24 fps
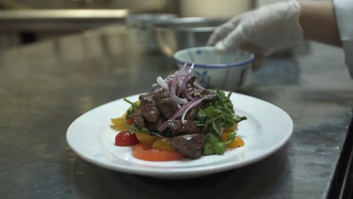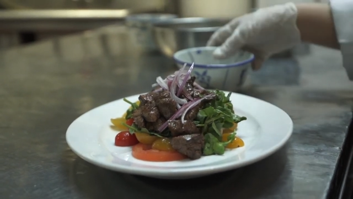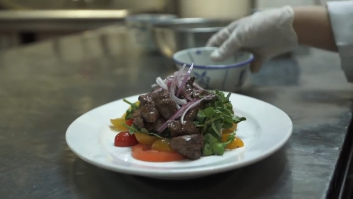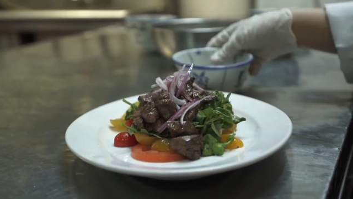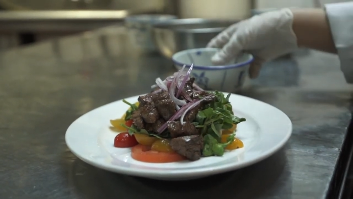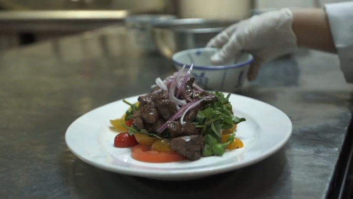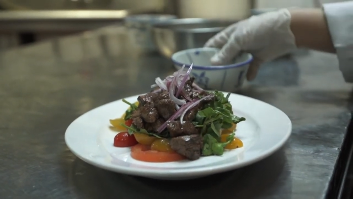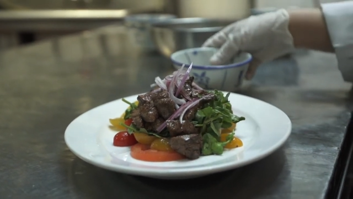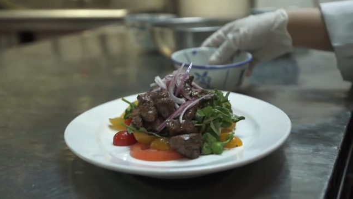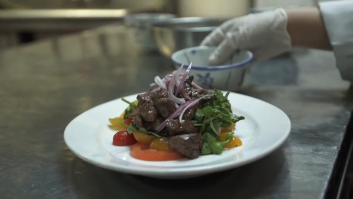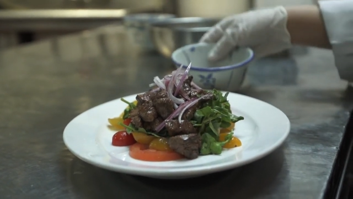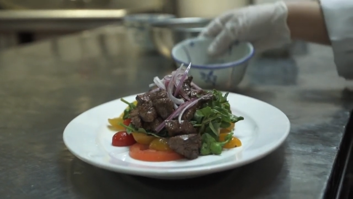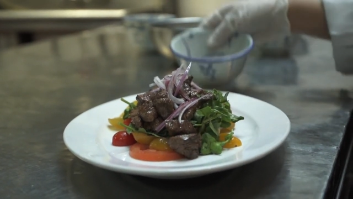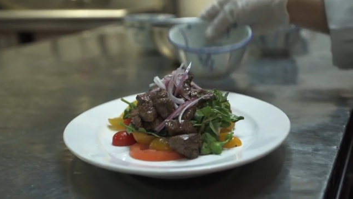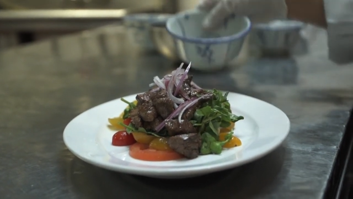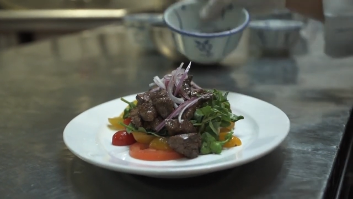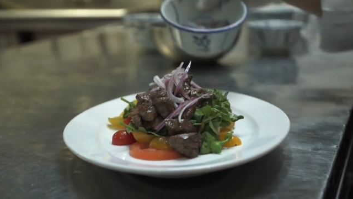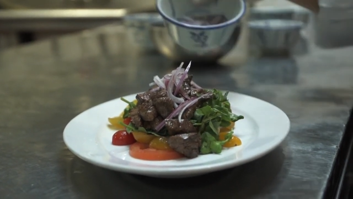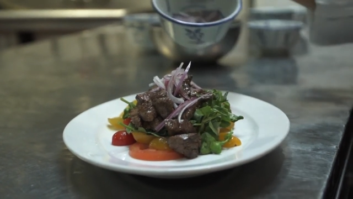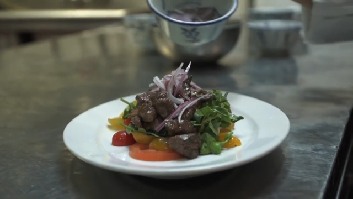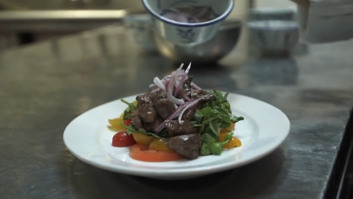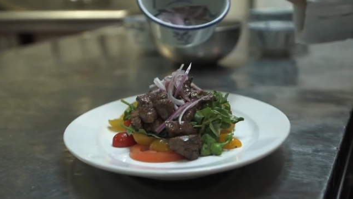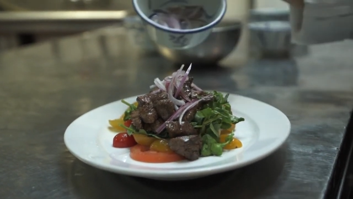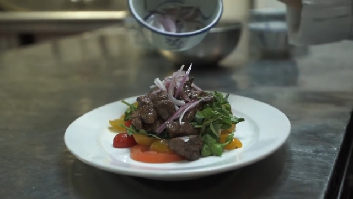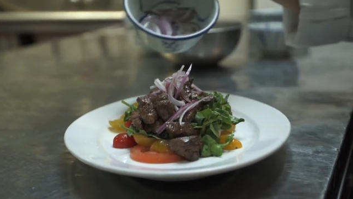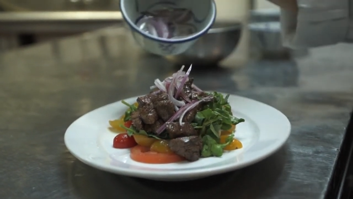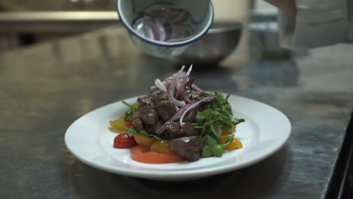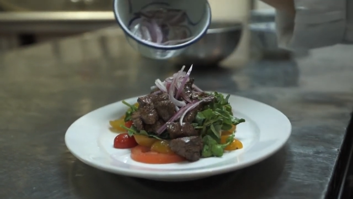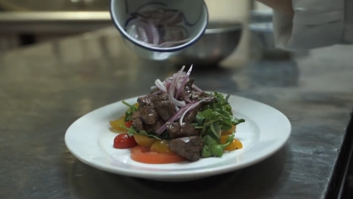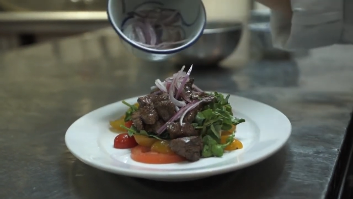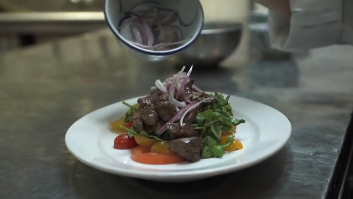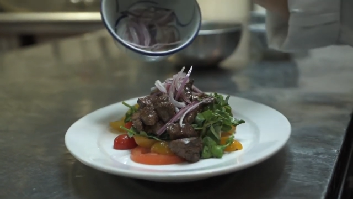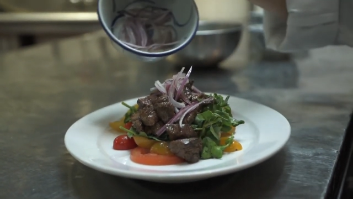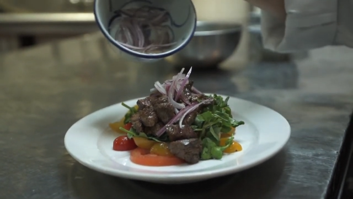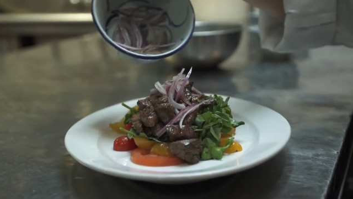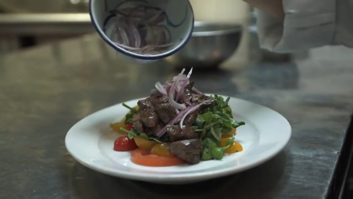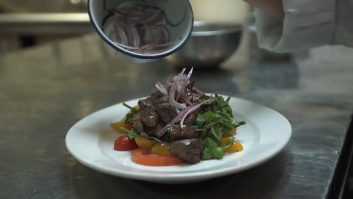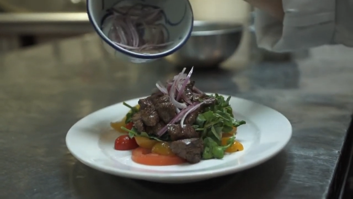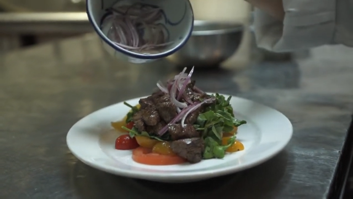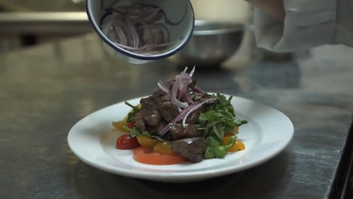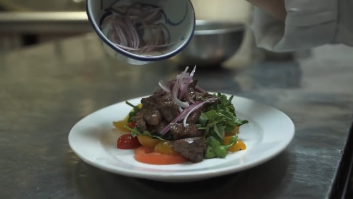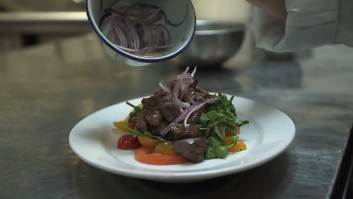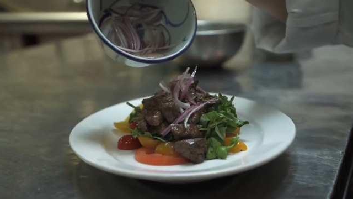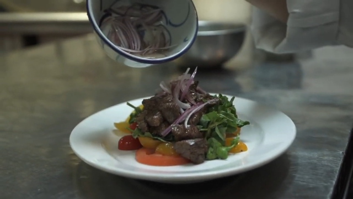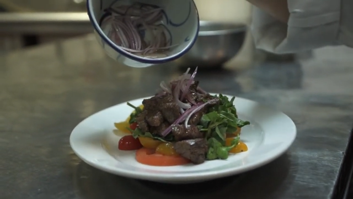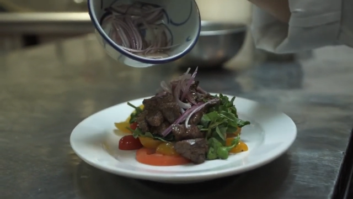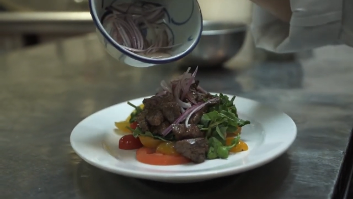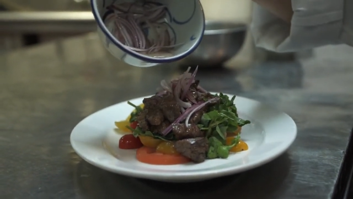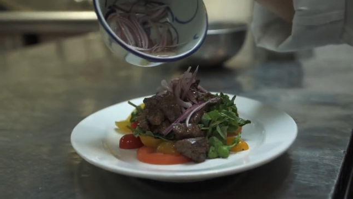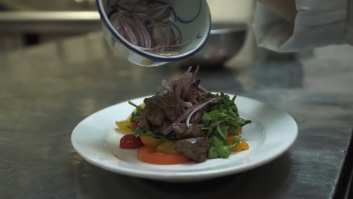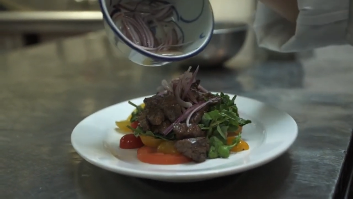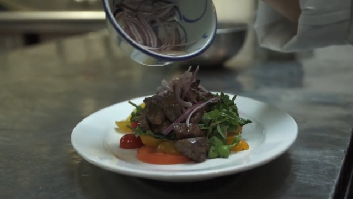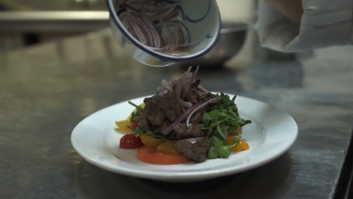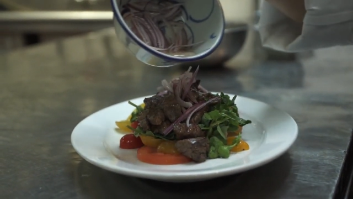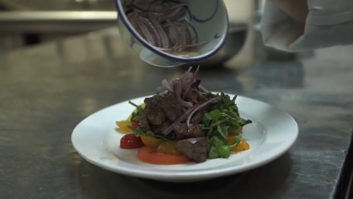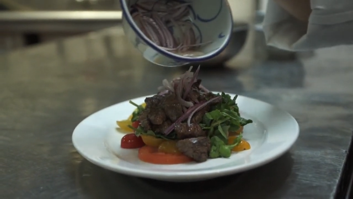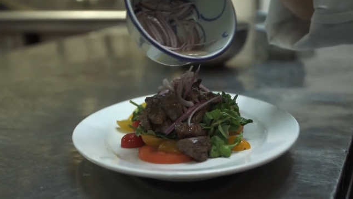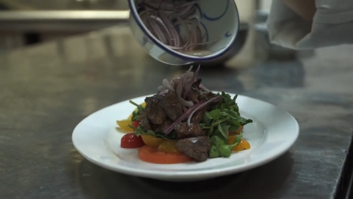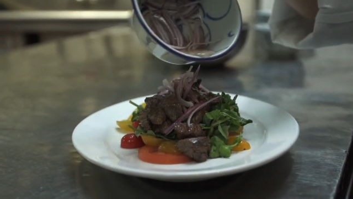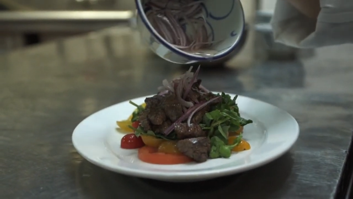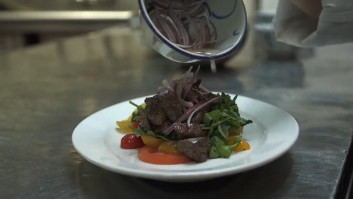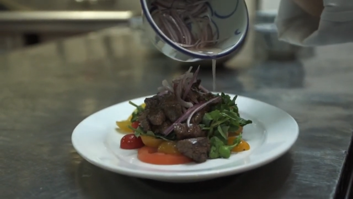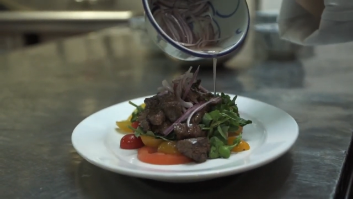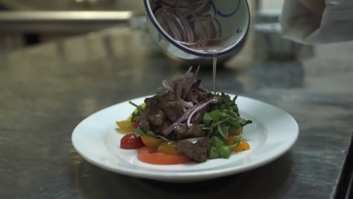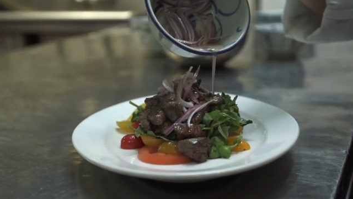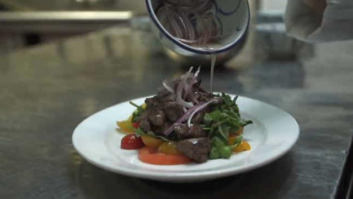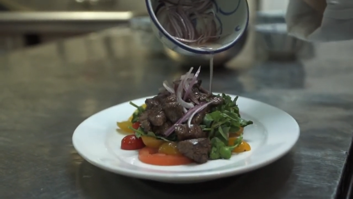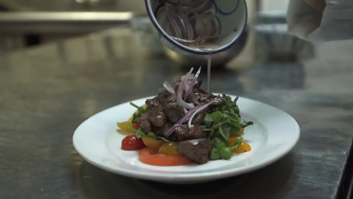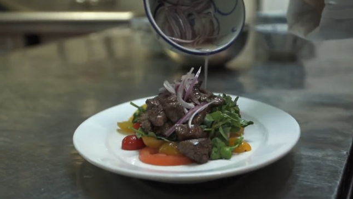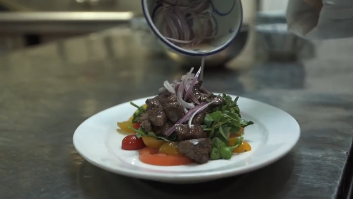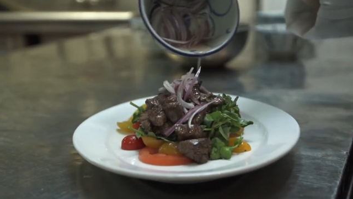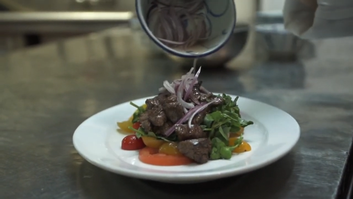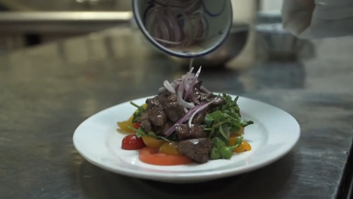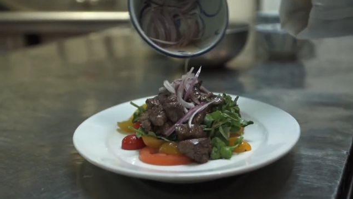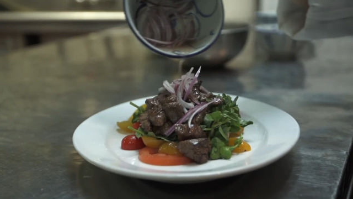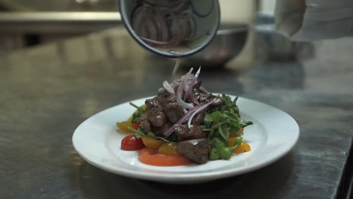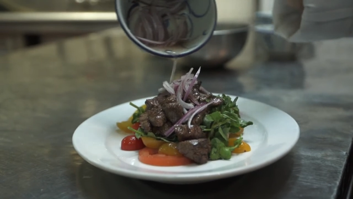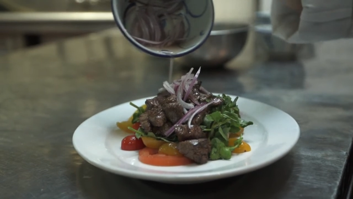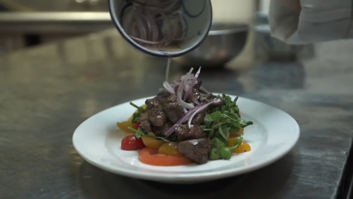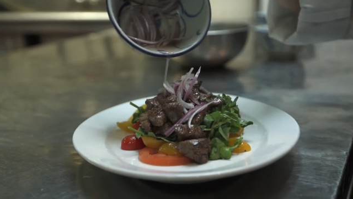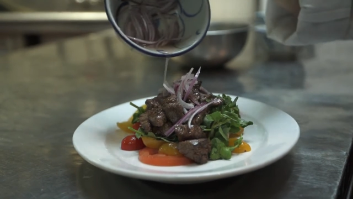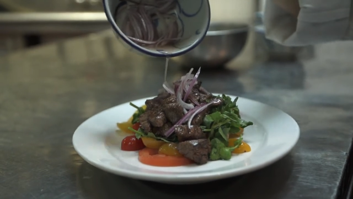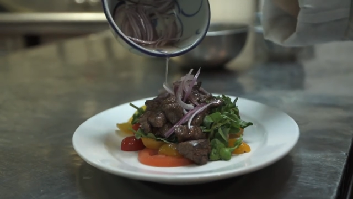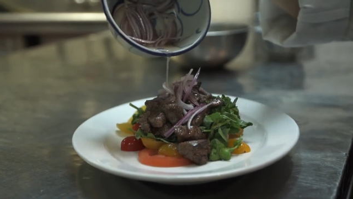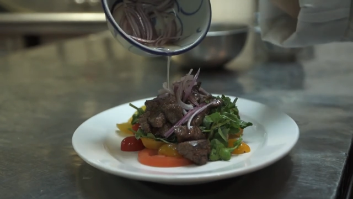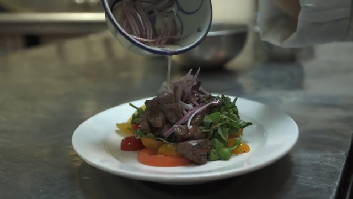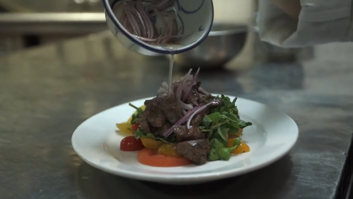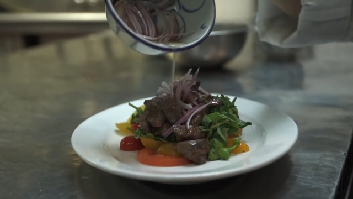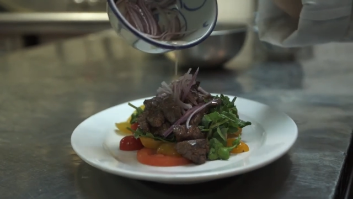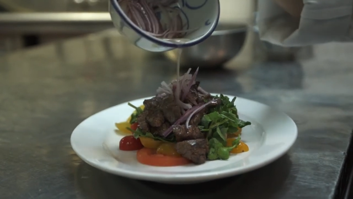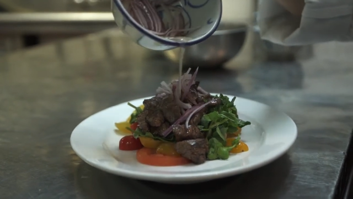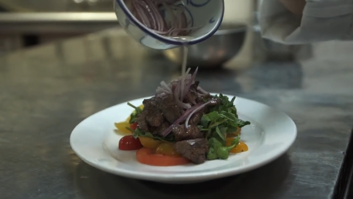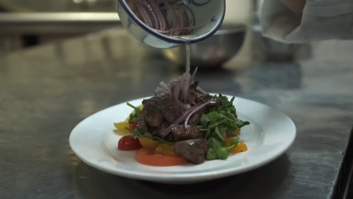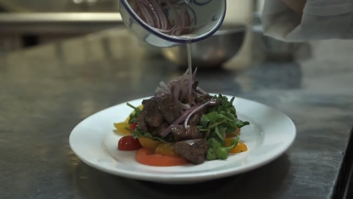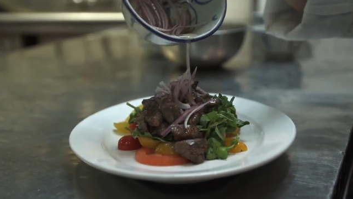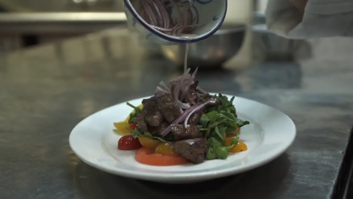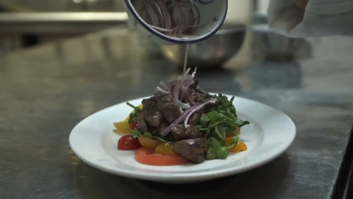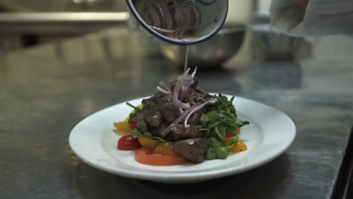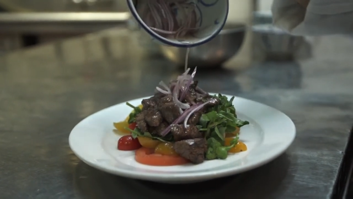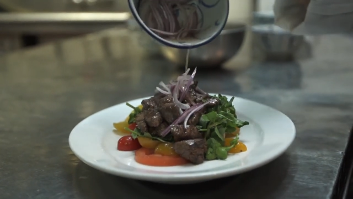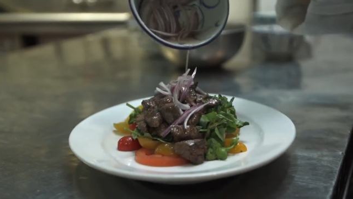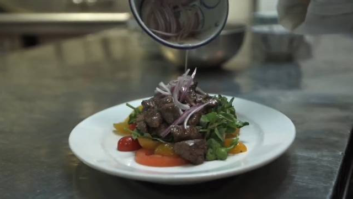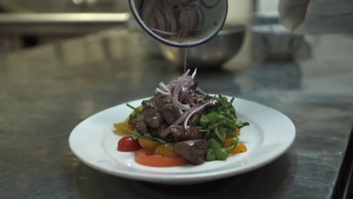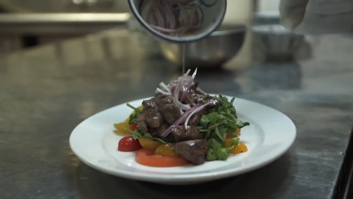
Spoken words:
[unreadable: no face in view]